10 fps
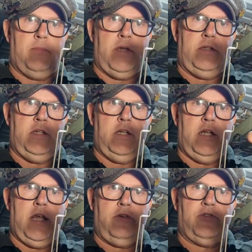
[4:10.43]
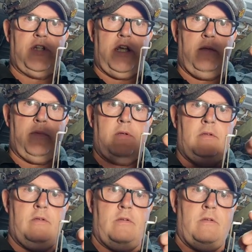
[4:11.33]
bent in the L shape.
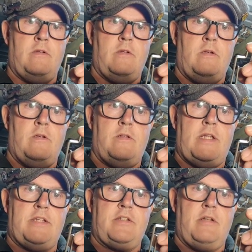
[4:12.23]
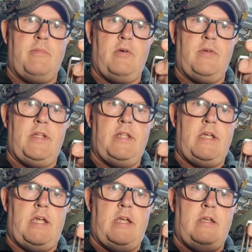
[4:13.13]
That's going to bolt in
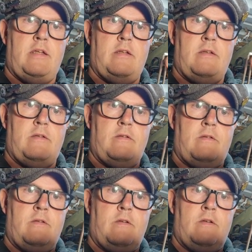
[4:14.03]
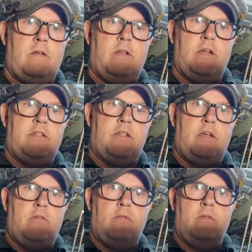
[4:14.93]
there like
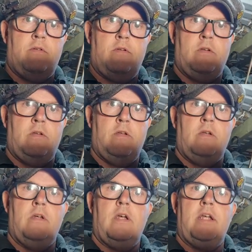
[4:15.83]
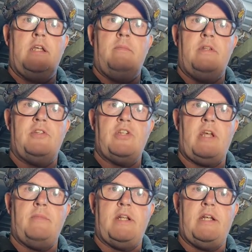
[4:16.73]
so and give me the
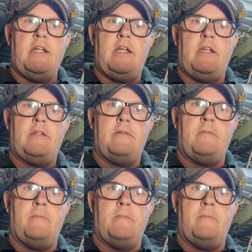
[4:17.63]
shape that I need.